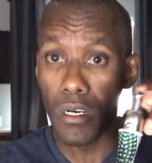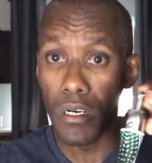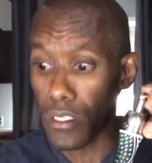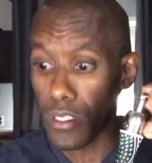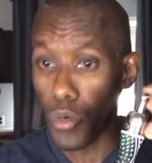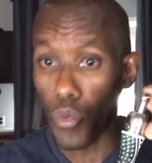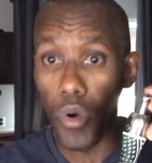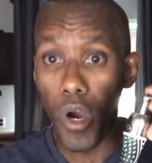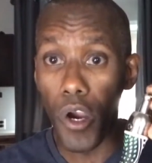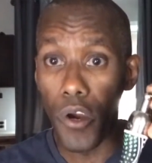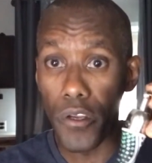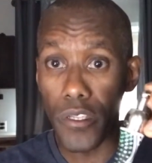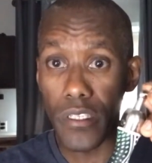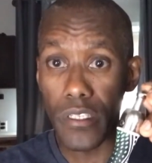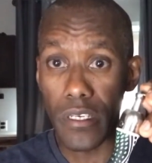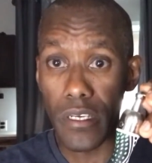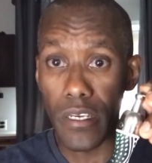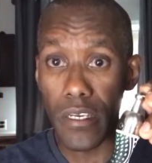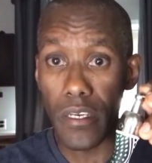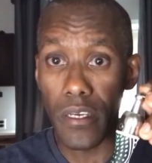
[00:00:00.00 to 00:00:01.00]

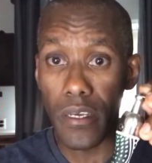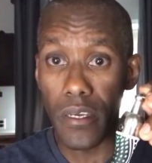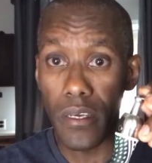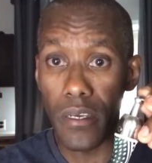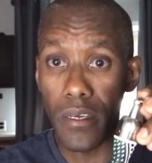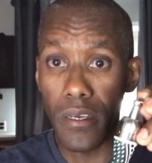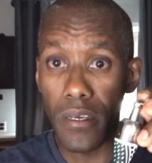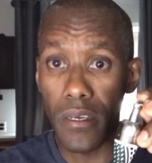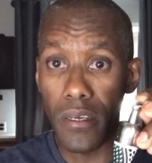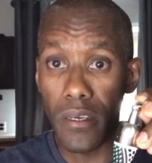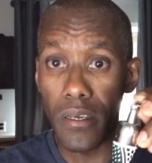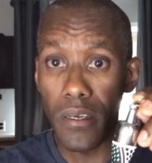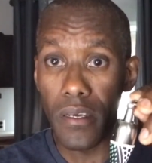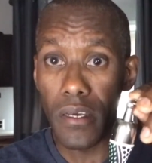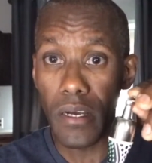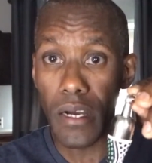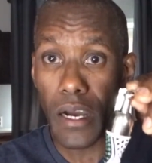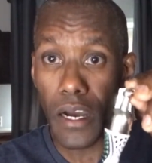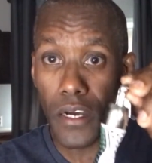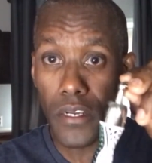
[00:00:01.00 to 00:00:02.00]
warranty
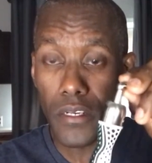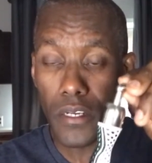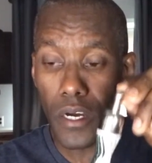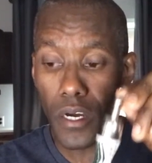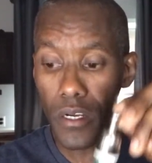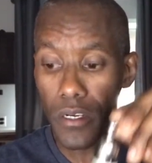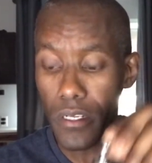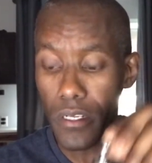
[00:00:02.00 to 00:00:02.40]
on